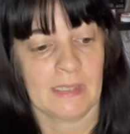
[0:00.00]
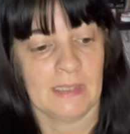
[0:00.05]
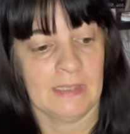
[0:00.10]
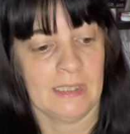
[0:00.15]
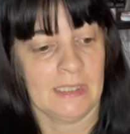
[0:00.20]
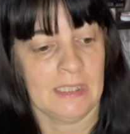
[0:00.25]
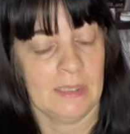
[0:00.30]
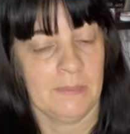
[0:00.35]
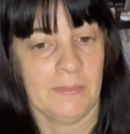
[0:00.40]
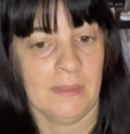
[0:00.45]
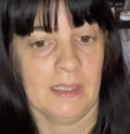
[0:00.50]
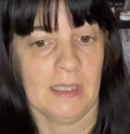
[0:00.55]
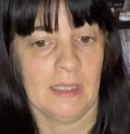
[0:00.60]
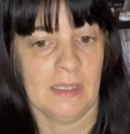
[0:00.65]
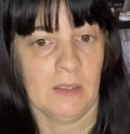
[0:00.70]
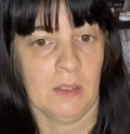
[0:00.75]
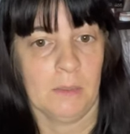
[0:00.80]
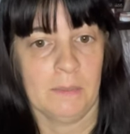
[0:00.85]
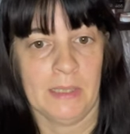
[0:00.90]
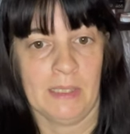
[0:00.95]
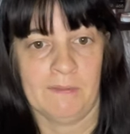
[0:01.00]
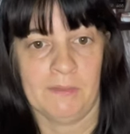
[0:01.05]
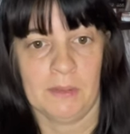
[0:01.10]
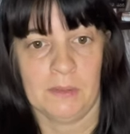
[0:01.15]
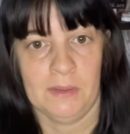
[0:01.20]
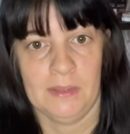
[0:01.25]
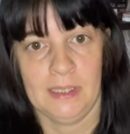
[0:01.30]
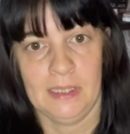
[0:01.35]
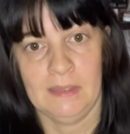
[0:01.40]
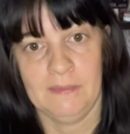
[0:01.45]
Anyway, I hope you have a
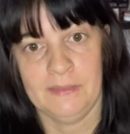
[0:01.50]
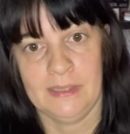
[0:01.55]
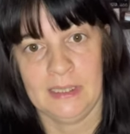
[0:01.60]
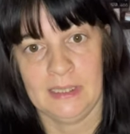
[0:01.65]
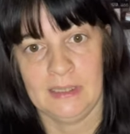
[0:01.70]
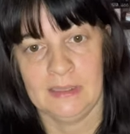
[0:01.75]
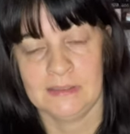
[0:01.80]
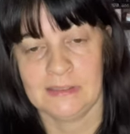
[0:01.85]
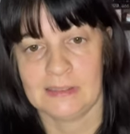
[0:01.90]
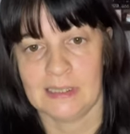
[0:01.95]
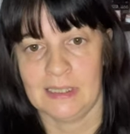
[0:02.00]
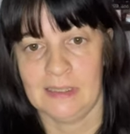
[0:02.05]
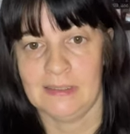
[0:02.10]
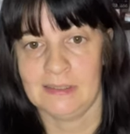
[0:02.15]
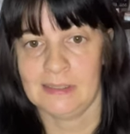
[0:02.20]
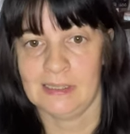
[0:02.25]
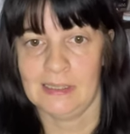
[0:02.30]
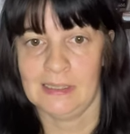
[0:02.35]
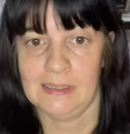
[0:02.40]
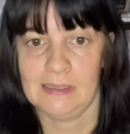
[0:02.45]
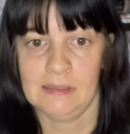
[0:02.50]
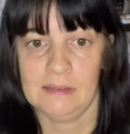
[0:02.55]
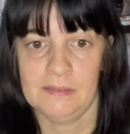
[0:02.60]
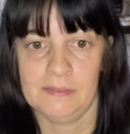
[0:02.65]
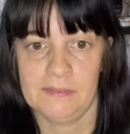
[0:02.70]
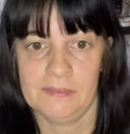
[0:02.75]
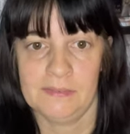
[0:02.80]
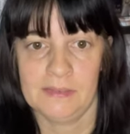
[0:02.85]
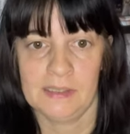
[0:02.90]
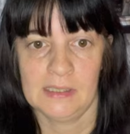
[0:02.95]
good evening. Stay
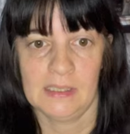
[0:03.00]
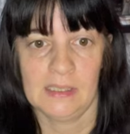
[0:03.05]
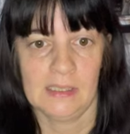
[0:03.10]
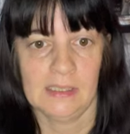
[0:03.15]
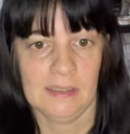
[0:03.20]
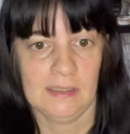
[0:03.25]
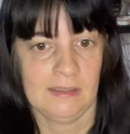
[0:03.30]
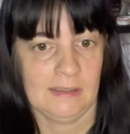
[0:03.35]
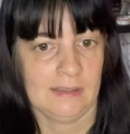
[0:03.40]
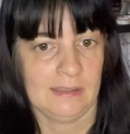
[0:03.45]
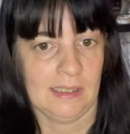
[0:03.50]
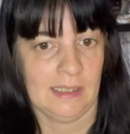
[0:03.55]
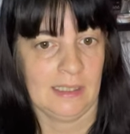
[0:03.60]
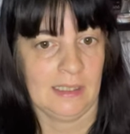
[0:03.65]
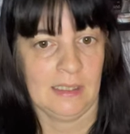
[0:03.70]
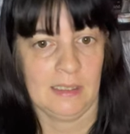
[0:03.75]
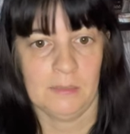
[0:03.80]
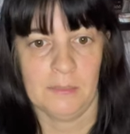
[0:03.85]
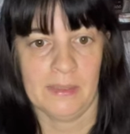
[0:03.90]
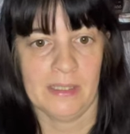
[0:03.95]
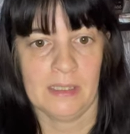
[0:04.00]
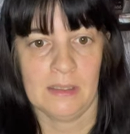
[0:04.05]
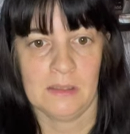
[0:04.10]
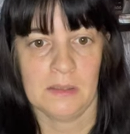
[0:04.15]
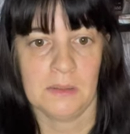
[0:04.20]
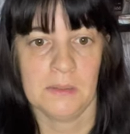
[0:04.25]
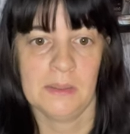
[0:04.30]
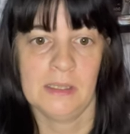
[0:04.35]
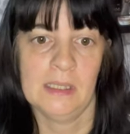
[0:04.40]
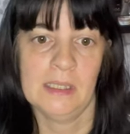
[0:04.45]
safe, stay
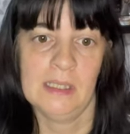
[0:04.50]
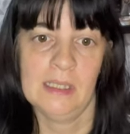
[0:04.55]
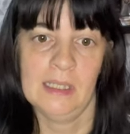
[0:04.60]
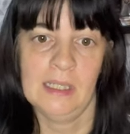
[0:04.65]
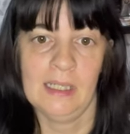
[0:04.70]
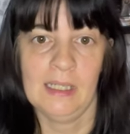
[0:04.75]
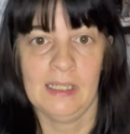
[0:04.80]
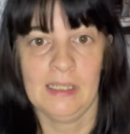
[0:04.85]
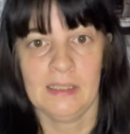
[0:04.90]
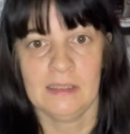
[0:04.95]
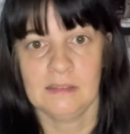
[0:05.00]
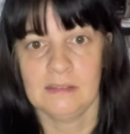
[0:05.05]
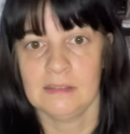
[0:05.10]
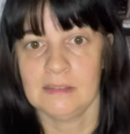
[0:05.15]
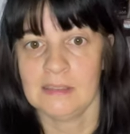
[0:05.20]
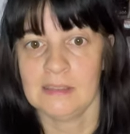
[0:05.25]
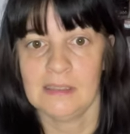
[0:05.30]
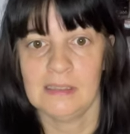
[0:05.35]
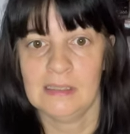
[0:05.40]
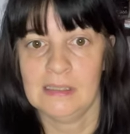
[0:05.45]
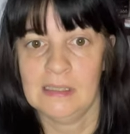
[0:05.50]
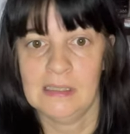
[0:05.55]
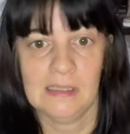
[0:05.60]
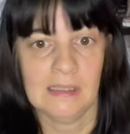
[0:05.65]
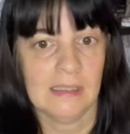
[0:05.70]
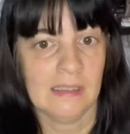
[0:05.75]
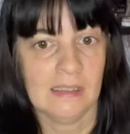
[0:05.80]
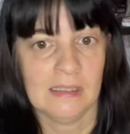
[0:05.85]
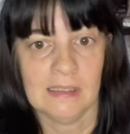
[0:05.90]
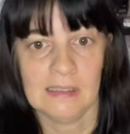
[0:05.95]
well, and
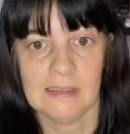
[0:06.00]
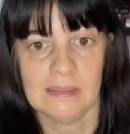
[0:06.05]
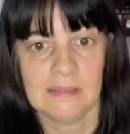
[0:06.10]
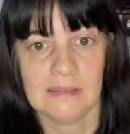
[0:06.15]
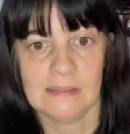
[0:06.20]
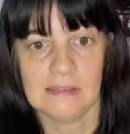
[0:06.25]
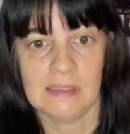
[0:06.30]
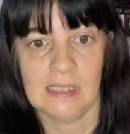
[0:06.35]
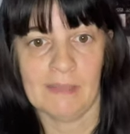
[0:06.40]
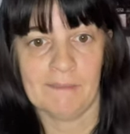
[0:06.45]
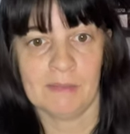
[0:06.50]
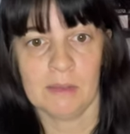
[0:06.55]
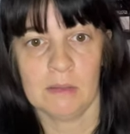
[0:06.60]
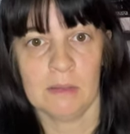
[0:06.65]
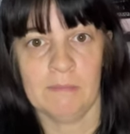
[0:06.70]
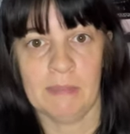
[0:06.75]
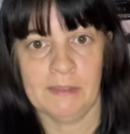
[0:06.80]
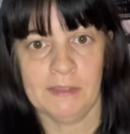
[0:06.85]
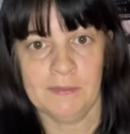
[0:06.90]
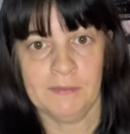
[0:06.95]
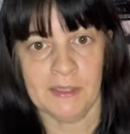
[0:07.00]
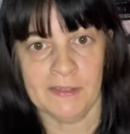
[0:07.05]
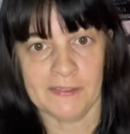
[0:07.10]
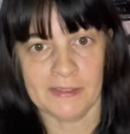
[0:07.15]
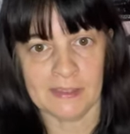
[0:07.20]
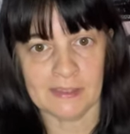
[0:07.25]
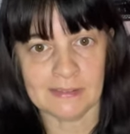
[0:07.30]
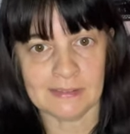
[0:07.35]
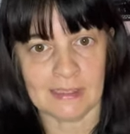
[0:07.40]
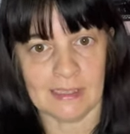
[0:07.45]
have a good rest of your
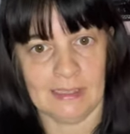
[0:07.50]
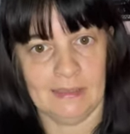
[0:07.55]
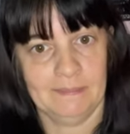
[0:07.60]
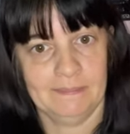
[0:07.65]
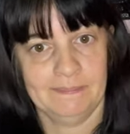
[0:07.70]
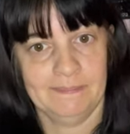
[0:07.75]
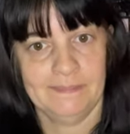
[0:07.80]
Thursday.